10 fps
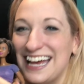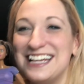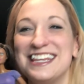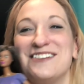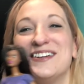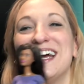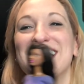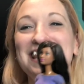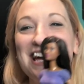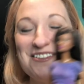and then when I
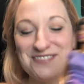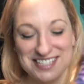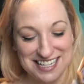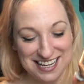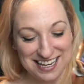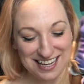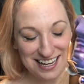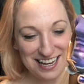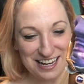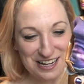left,
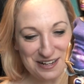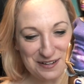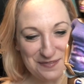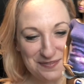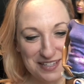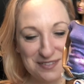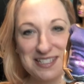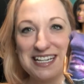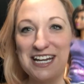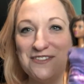um, it was
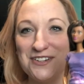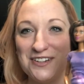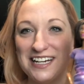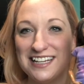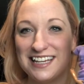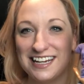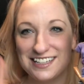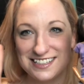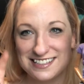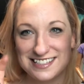kind of agreed that I
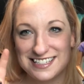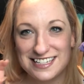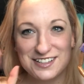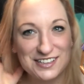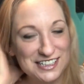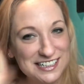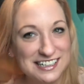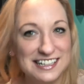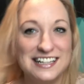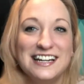could steal her
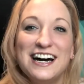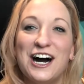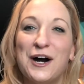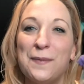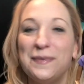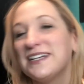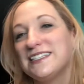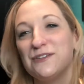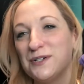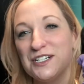um, because
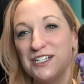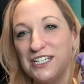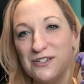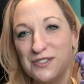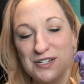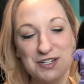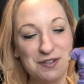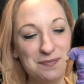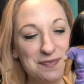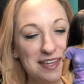they weren't going to use her.
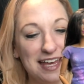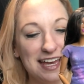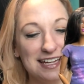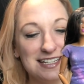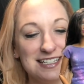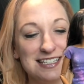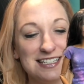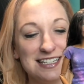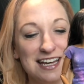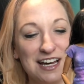And
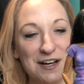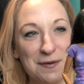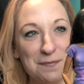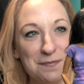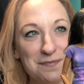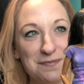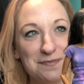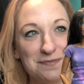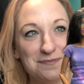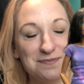um,
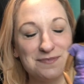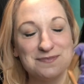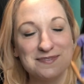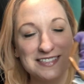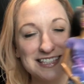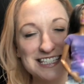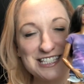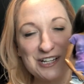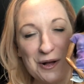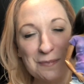this
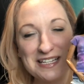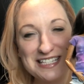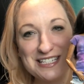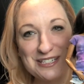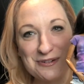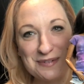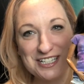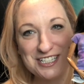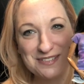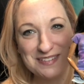doll means so
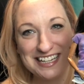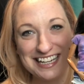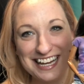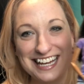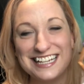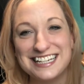much to me and